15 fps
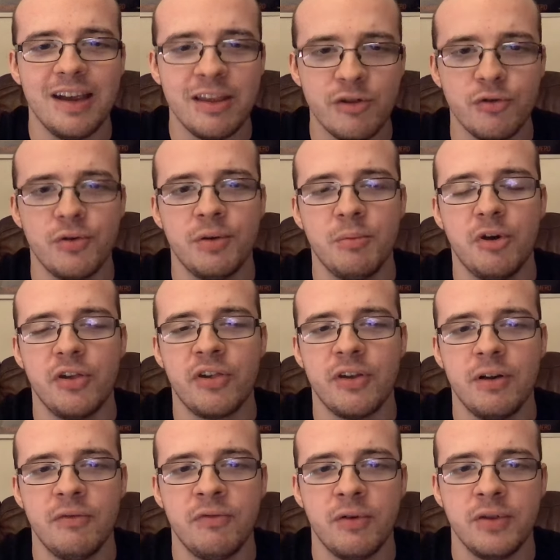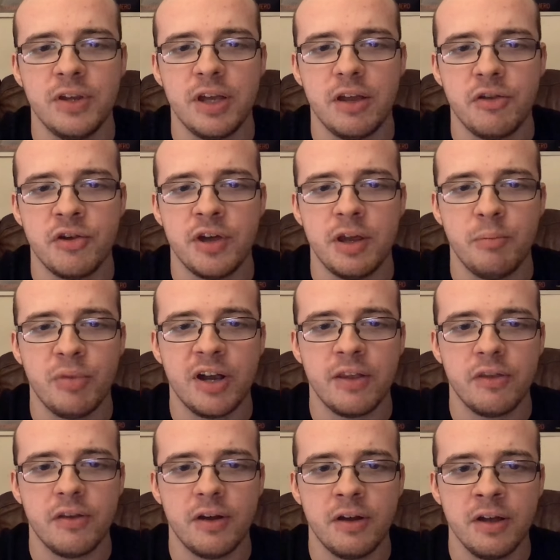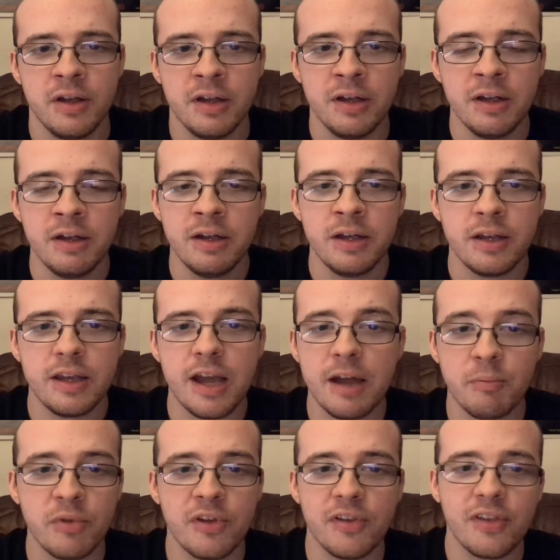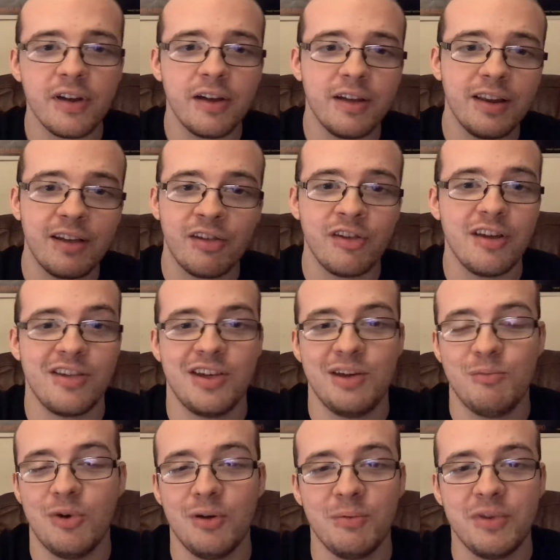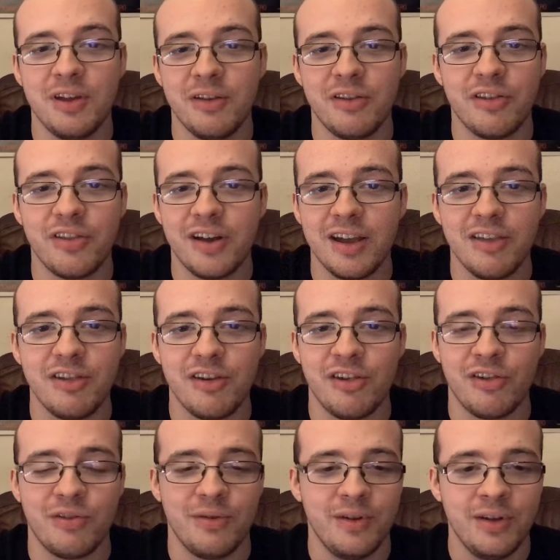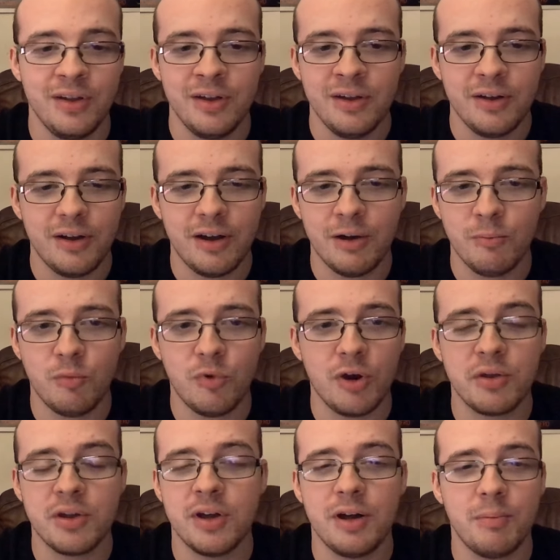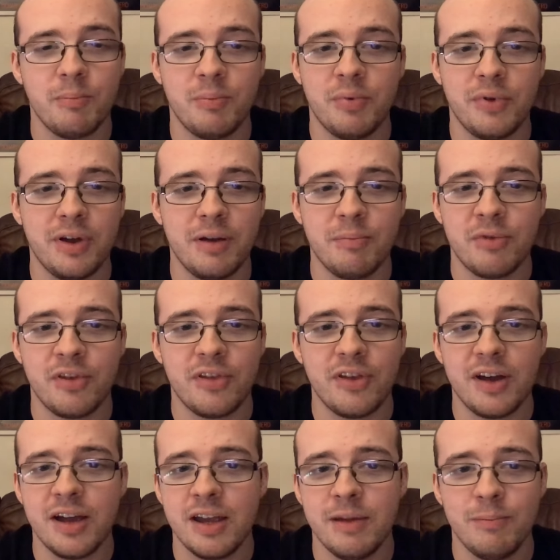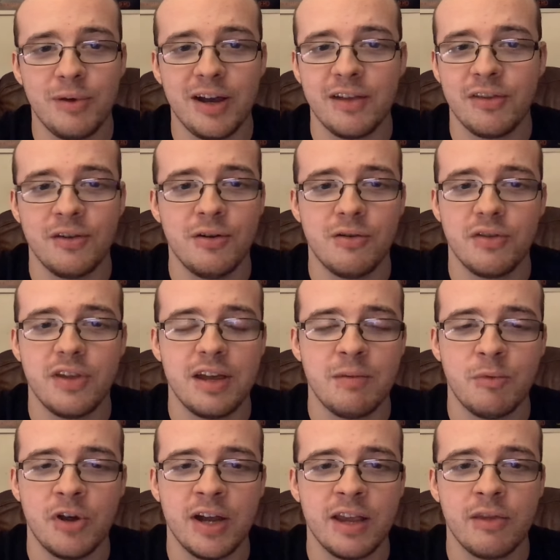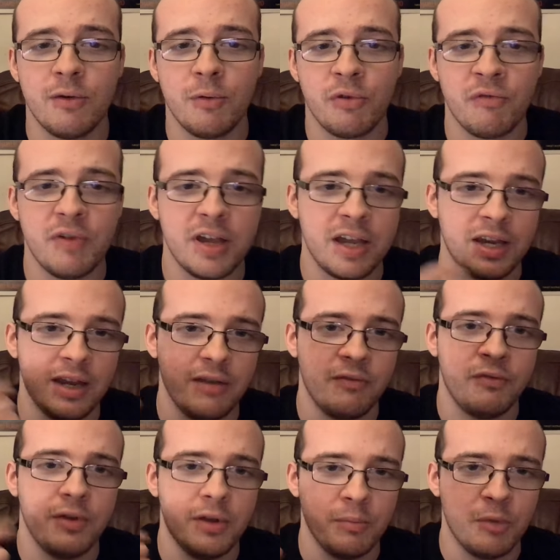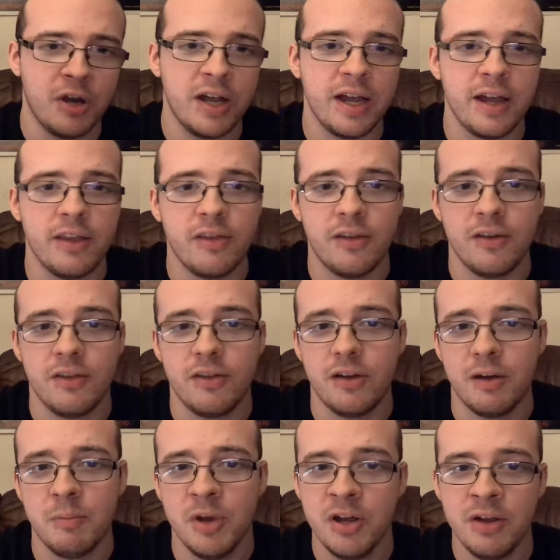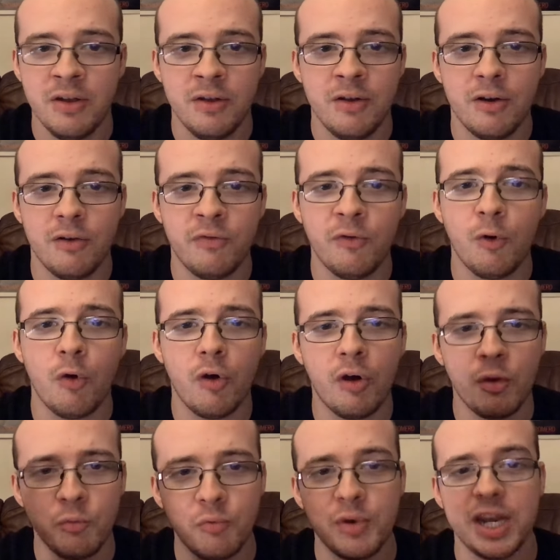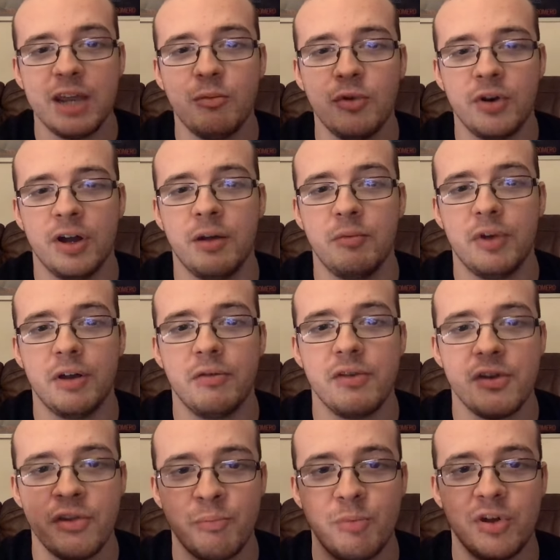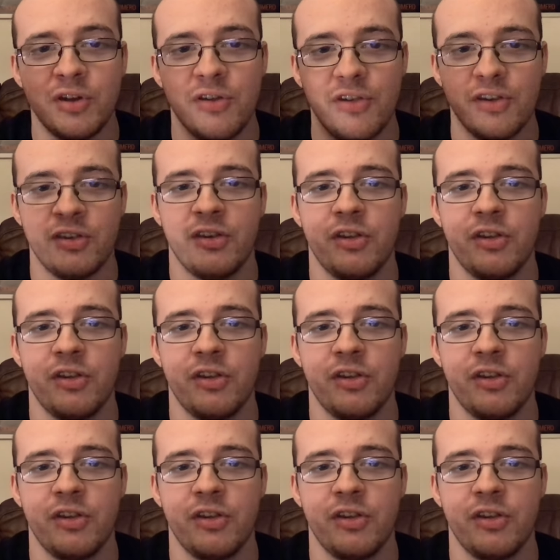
enjoy myself on YouTube. And today, that's actually what I'm doing today. Just woke up today, had an idea in my head. I was thinking it through in my head, and I thought I really want to upload this because I